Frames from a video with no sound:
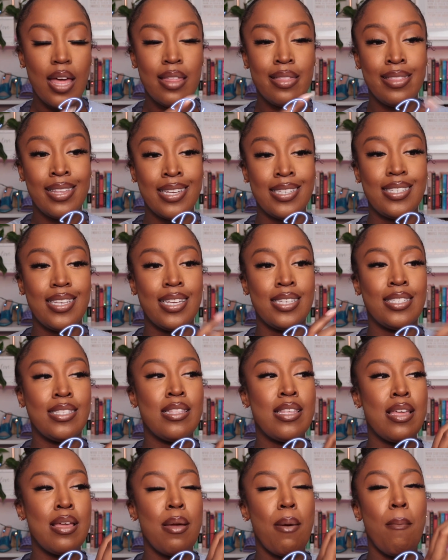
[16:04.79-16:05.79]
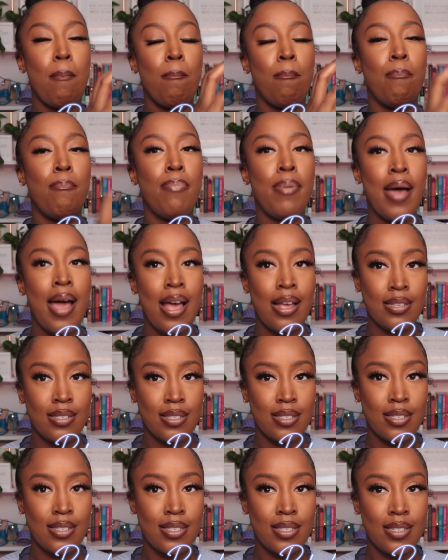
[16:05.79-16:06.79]
This is the
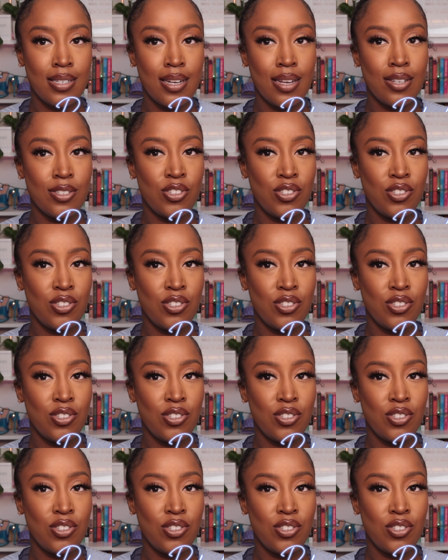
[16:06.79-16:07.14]
best